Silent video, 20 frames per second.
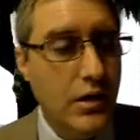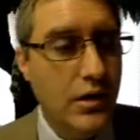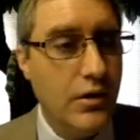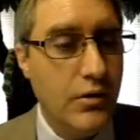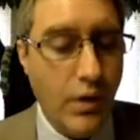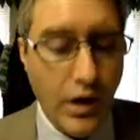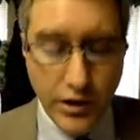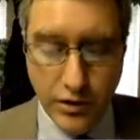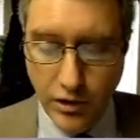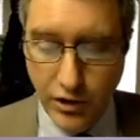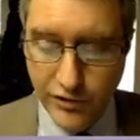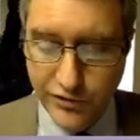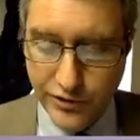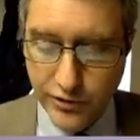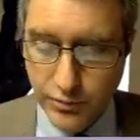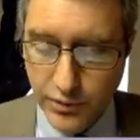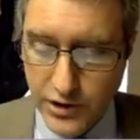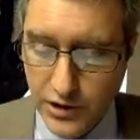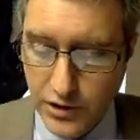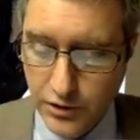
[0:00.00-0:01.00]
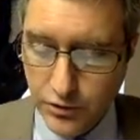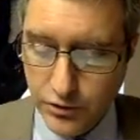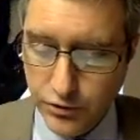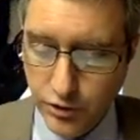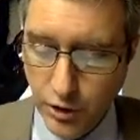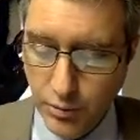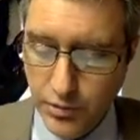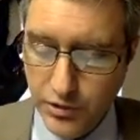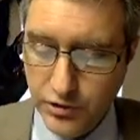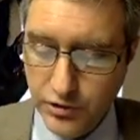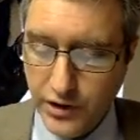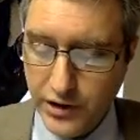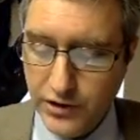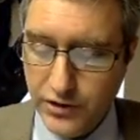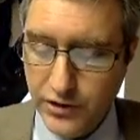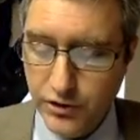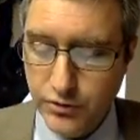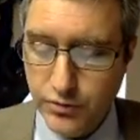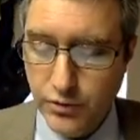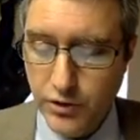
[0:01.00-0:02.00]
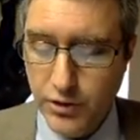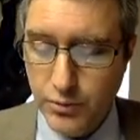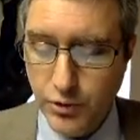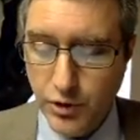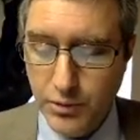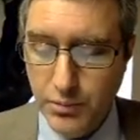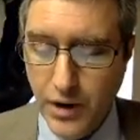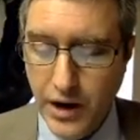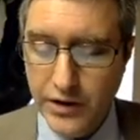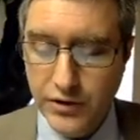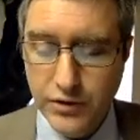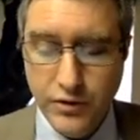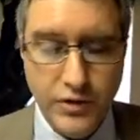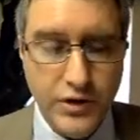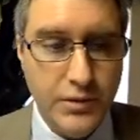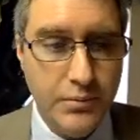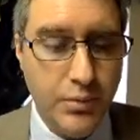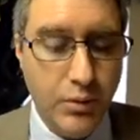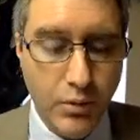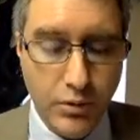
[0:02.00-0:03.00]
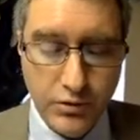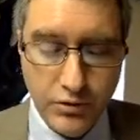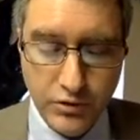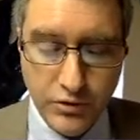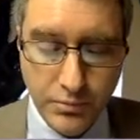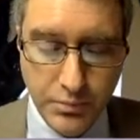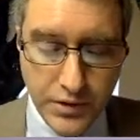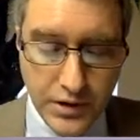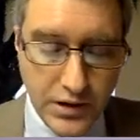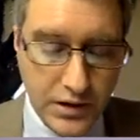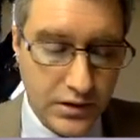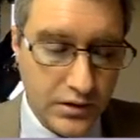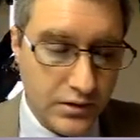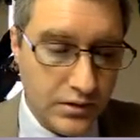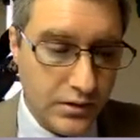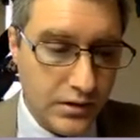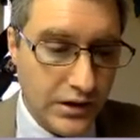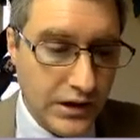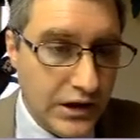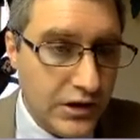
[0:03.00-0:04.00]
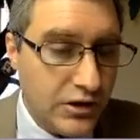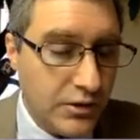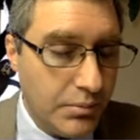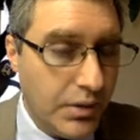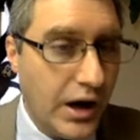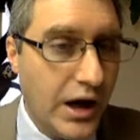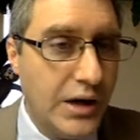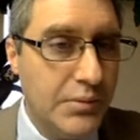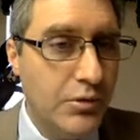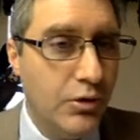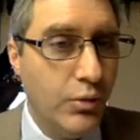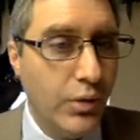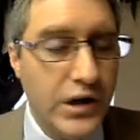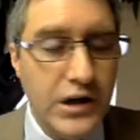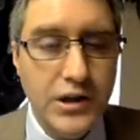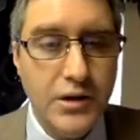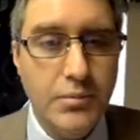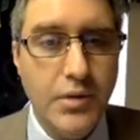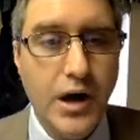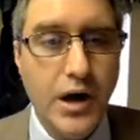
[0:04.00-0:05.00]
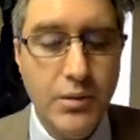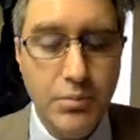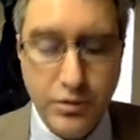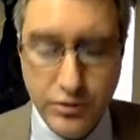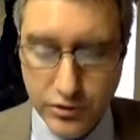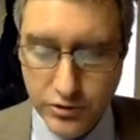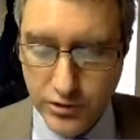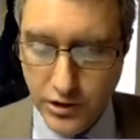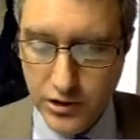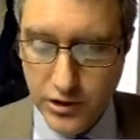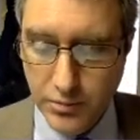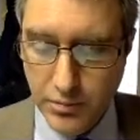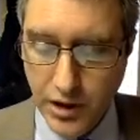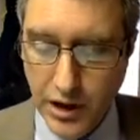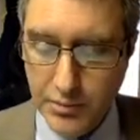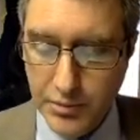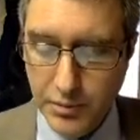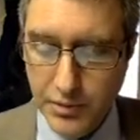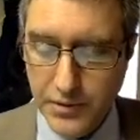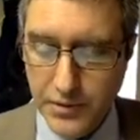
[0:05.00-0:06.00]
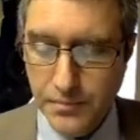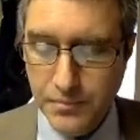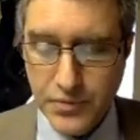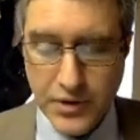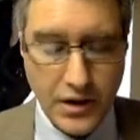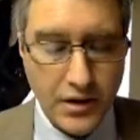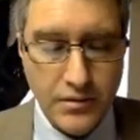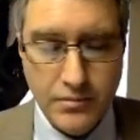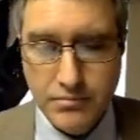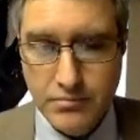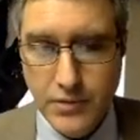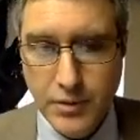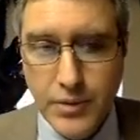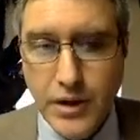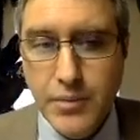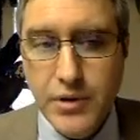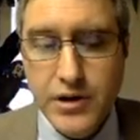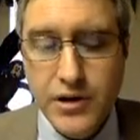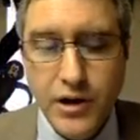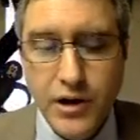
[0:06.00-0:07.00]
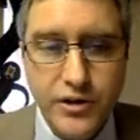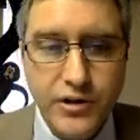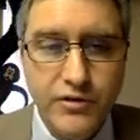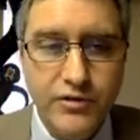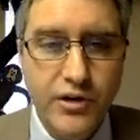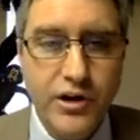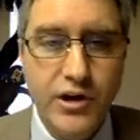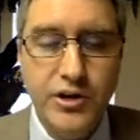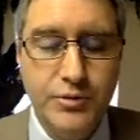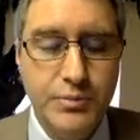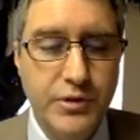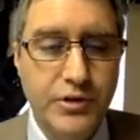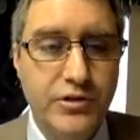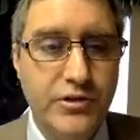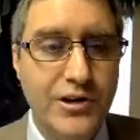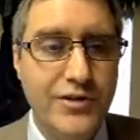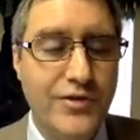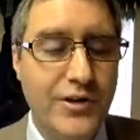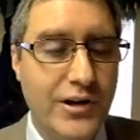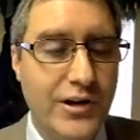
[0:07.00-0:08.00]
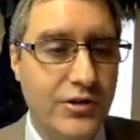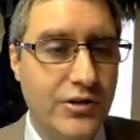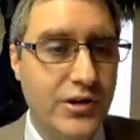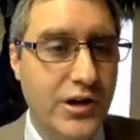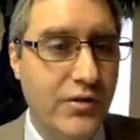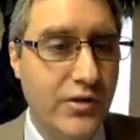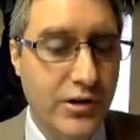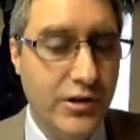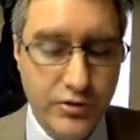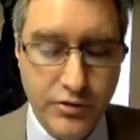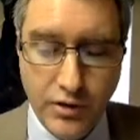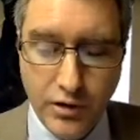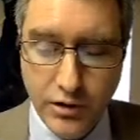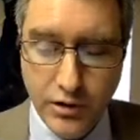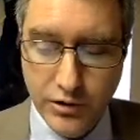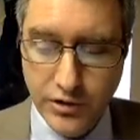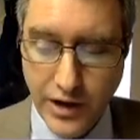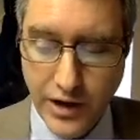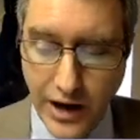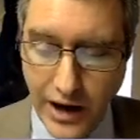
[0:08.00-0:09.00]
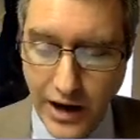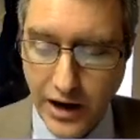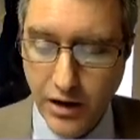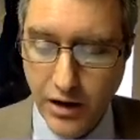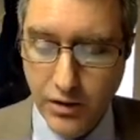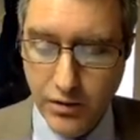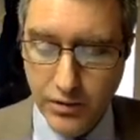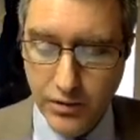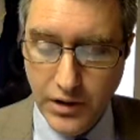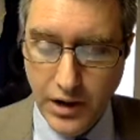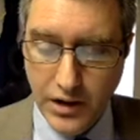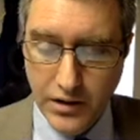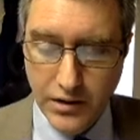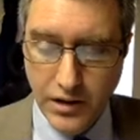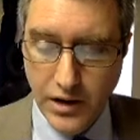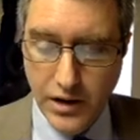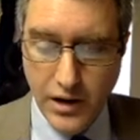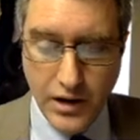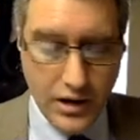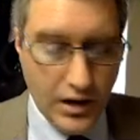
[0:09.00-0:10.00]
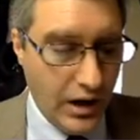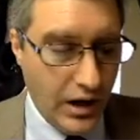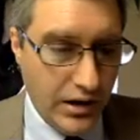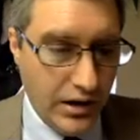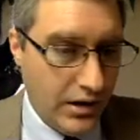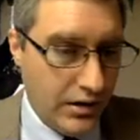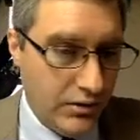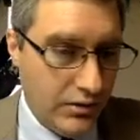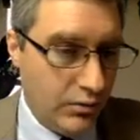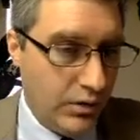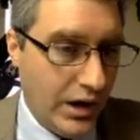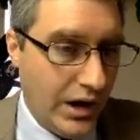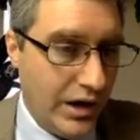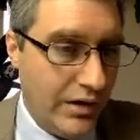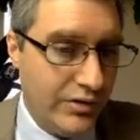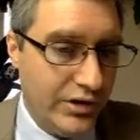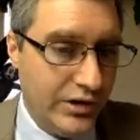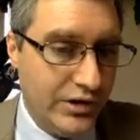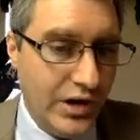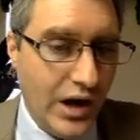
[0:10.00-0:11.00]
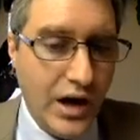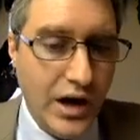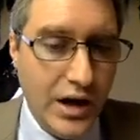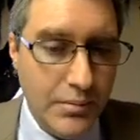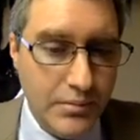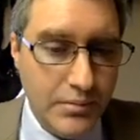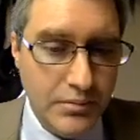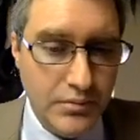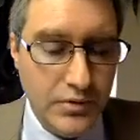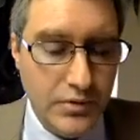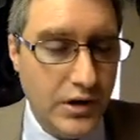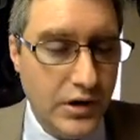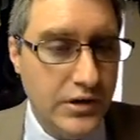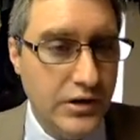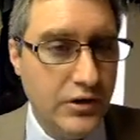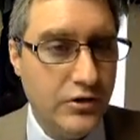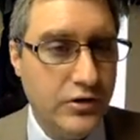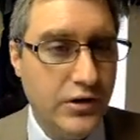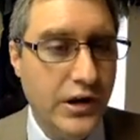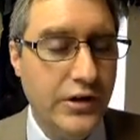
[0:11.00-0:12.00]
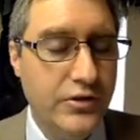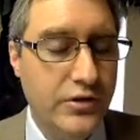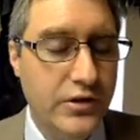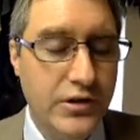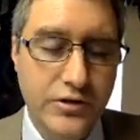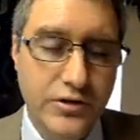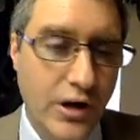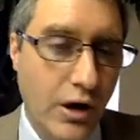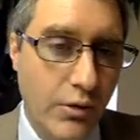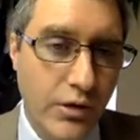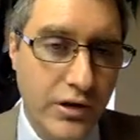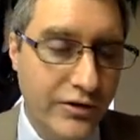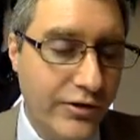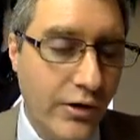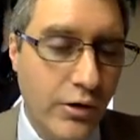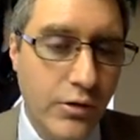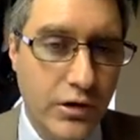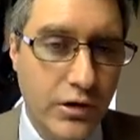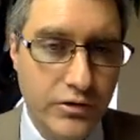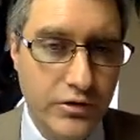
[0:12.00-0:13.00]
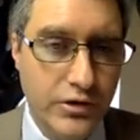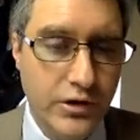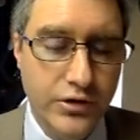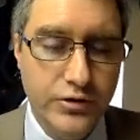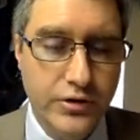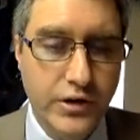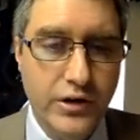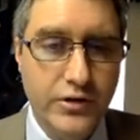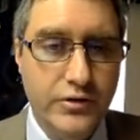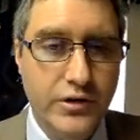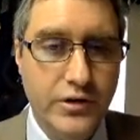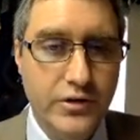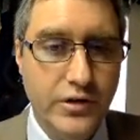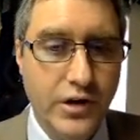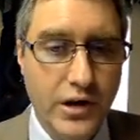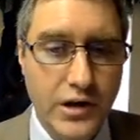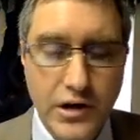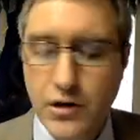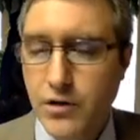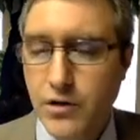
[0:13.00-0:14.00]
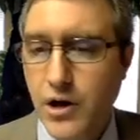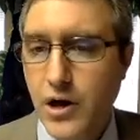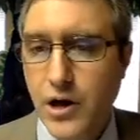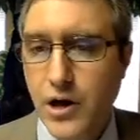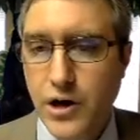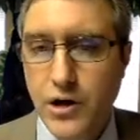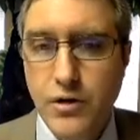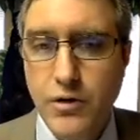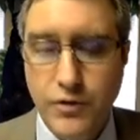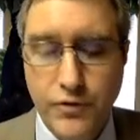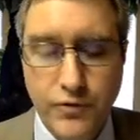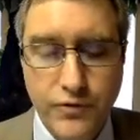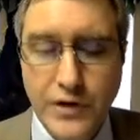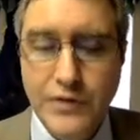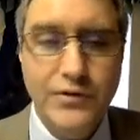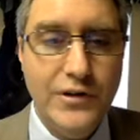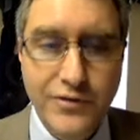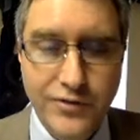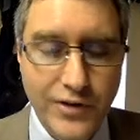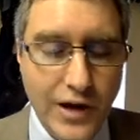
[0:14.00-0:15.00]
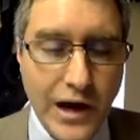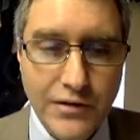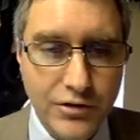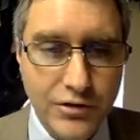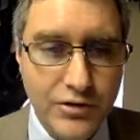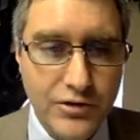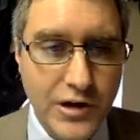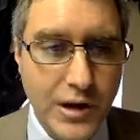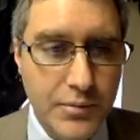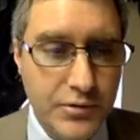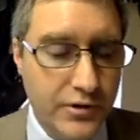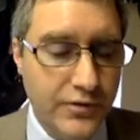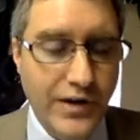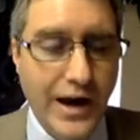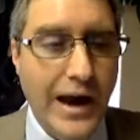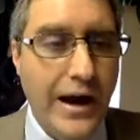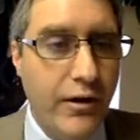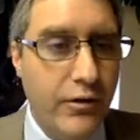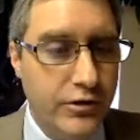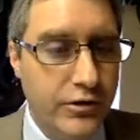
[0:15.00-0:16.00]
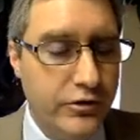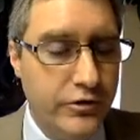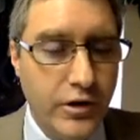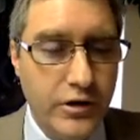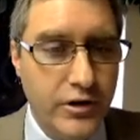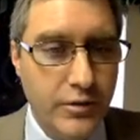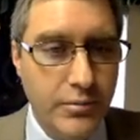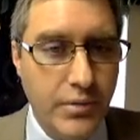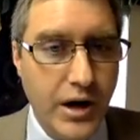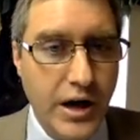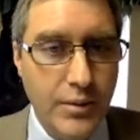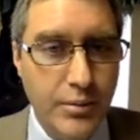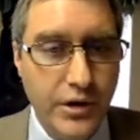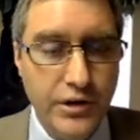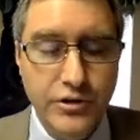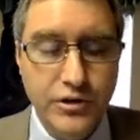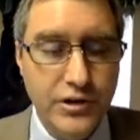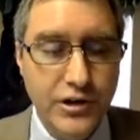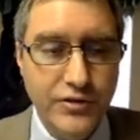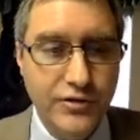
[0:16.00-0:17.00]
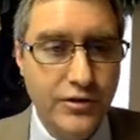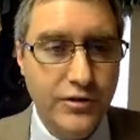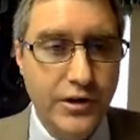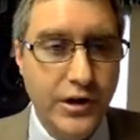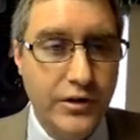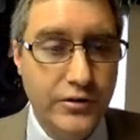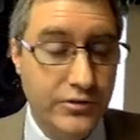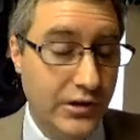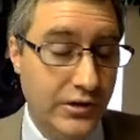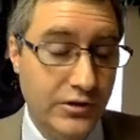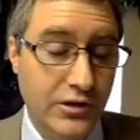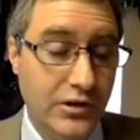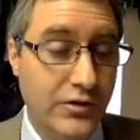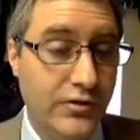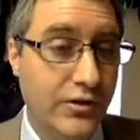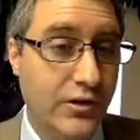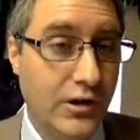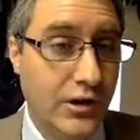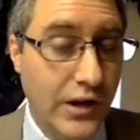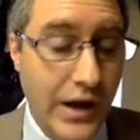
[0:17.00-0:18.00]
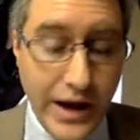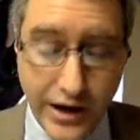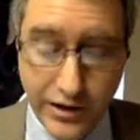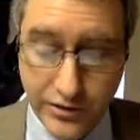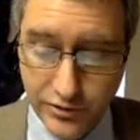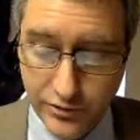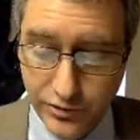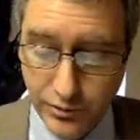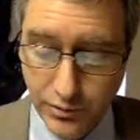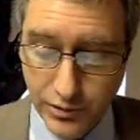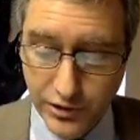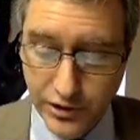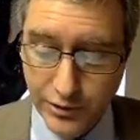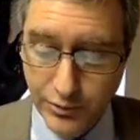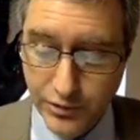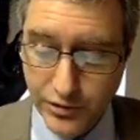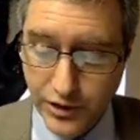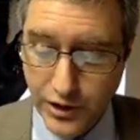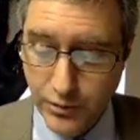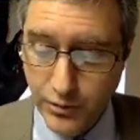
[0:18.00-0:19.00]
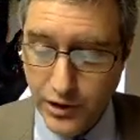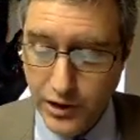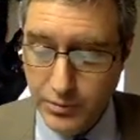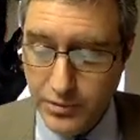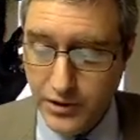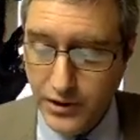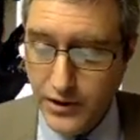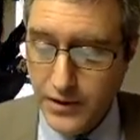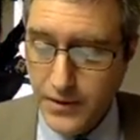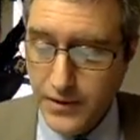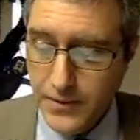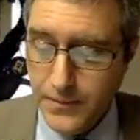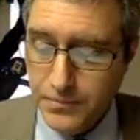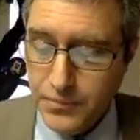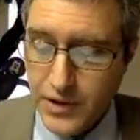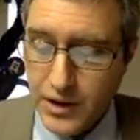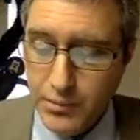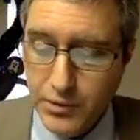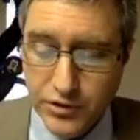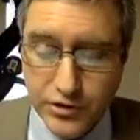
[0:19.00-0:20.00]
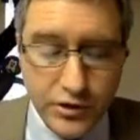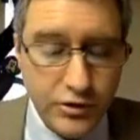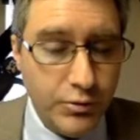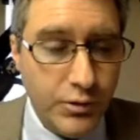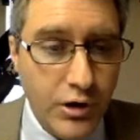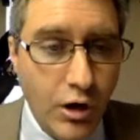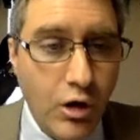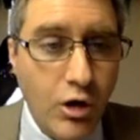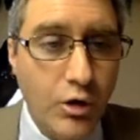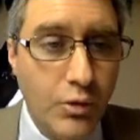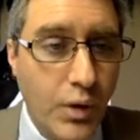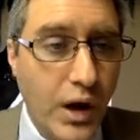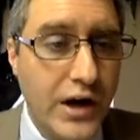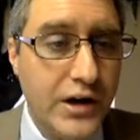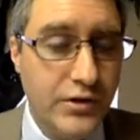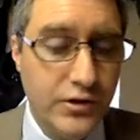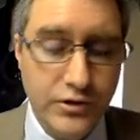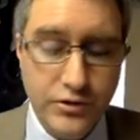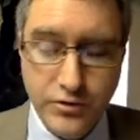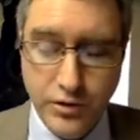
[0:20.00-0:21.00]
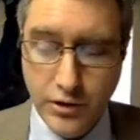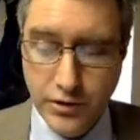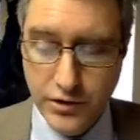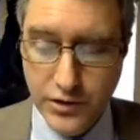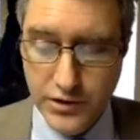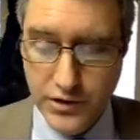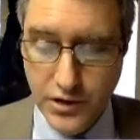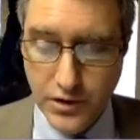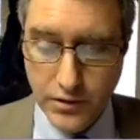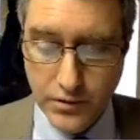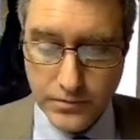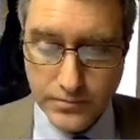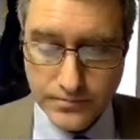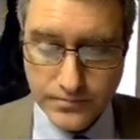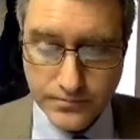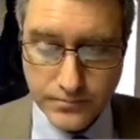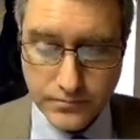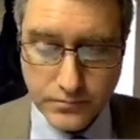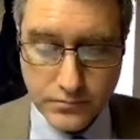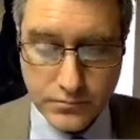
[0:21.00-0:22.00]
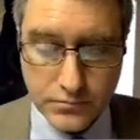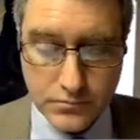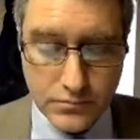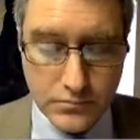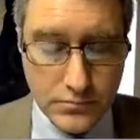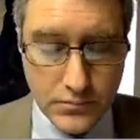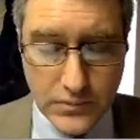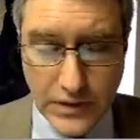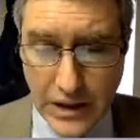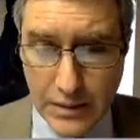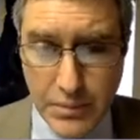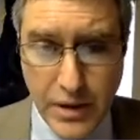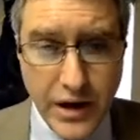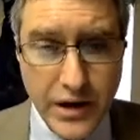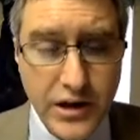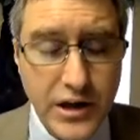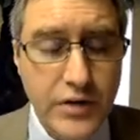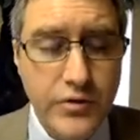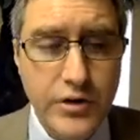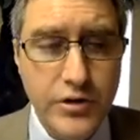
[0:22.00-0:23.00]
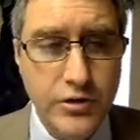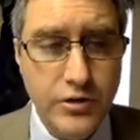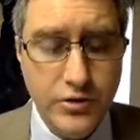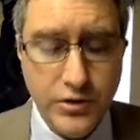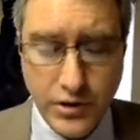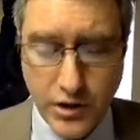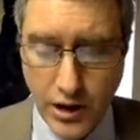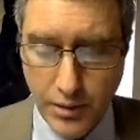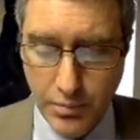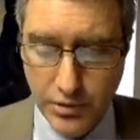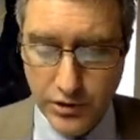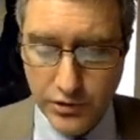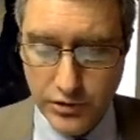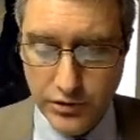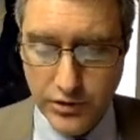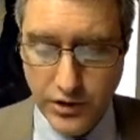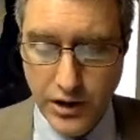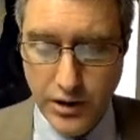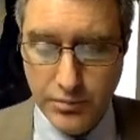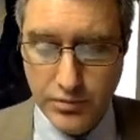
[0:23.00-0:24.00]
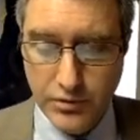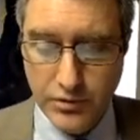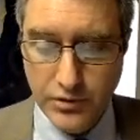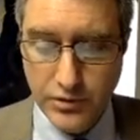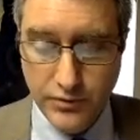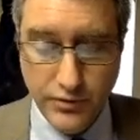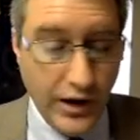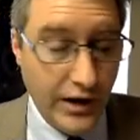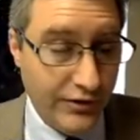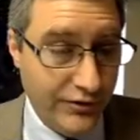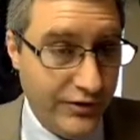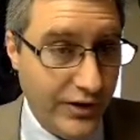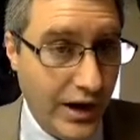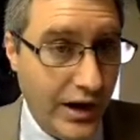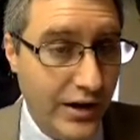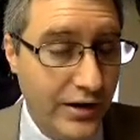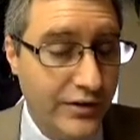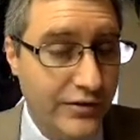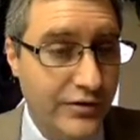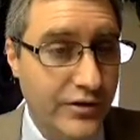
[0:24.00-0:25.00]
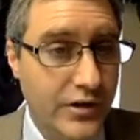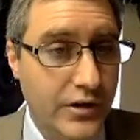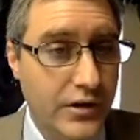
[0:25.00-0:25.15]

quite often we hear sermons like this one and we're reminded of the importance of being in the Bible, reading the Bible, and studying the Bible, but but maybe nothing very specific is given as far as the how. I, I don't have the time in this lesson. It's not really the focus of this lesson to say, here, here are 55 steps of how to study the Bible. That's a different lesson. That's a different class, if you want to think of it that way. But but since we are right at the start of the year, now I give you just a couple of steps, in fact, five,